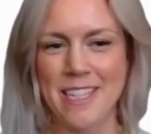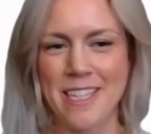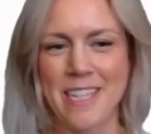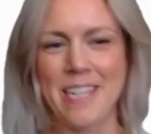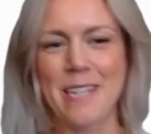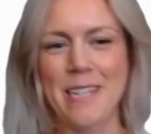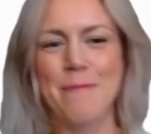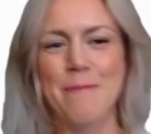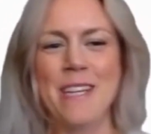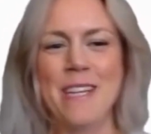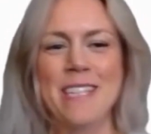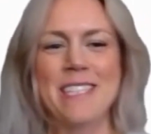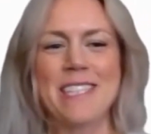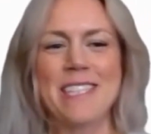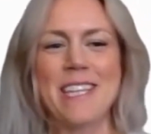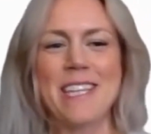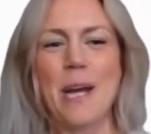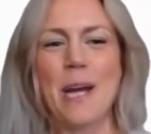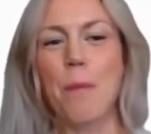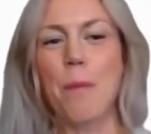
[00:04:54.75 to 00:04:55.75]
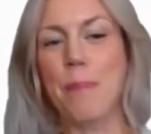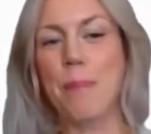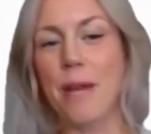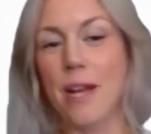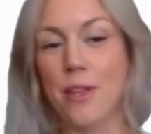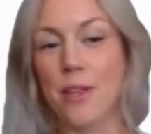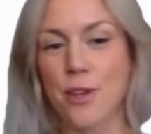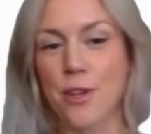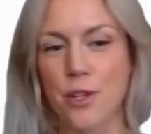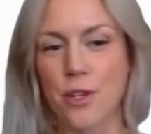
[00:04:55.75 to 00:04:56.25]
It means that I'll
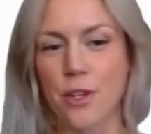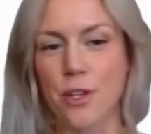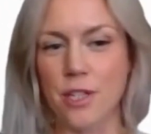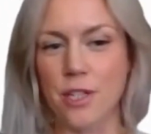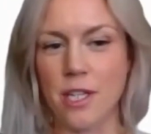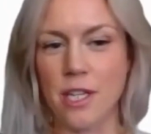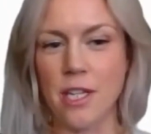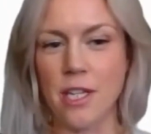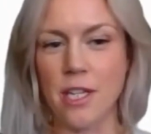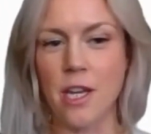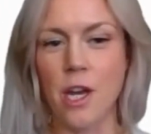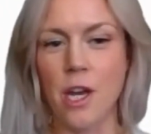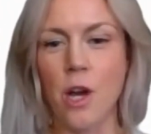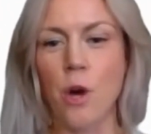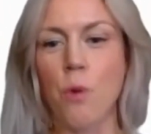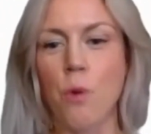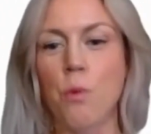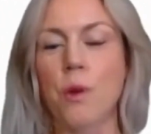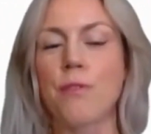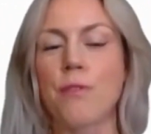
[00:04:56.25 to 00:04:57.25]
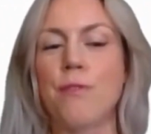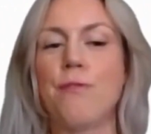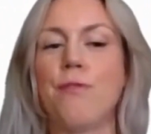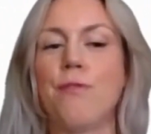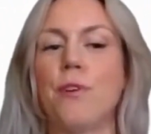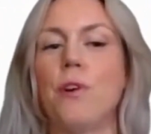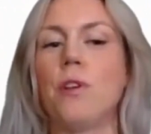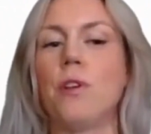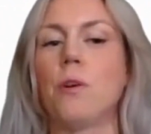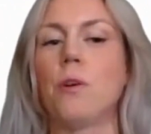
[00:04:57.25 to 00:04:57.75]
pick the cookie with
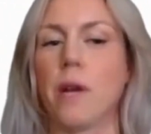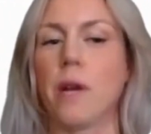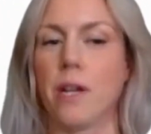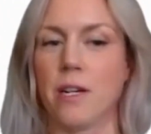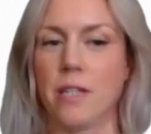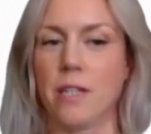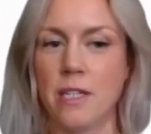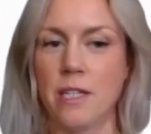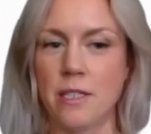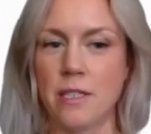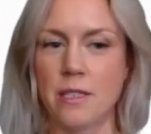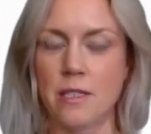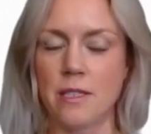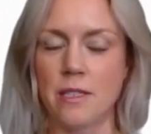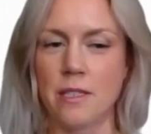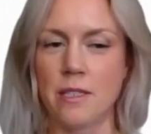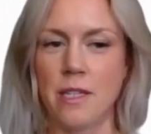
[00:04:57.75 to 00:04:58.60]
full awareness